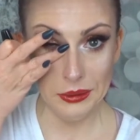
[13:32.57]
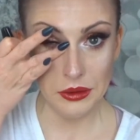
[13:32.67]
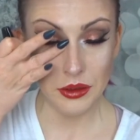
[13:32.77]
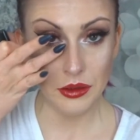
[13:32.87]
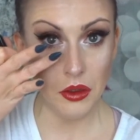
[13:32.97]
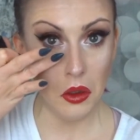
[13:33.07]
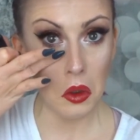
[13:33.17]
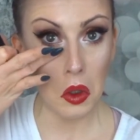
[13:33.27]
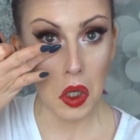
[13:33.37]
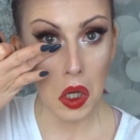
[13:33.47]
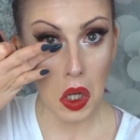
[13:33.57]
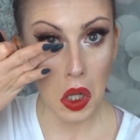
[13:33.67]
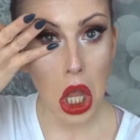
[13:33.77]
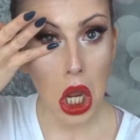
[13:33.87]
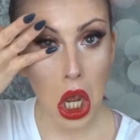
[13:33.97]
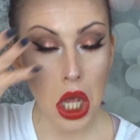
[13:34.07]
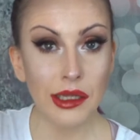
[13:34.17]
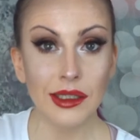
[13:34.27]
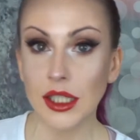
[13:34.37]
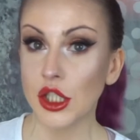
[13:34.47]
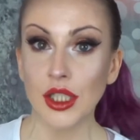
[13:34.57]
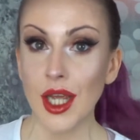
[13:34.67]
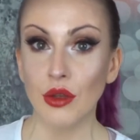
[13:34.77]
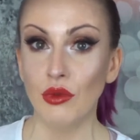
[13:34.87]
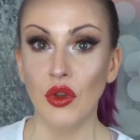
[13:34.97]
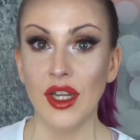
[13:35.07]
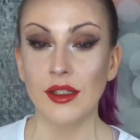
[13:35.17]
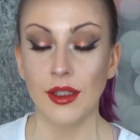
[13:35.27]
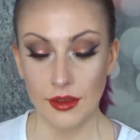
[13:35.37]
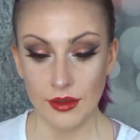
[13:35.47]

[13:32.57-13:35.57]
This is not good. Okay, let's just get through this.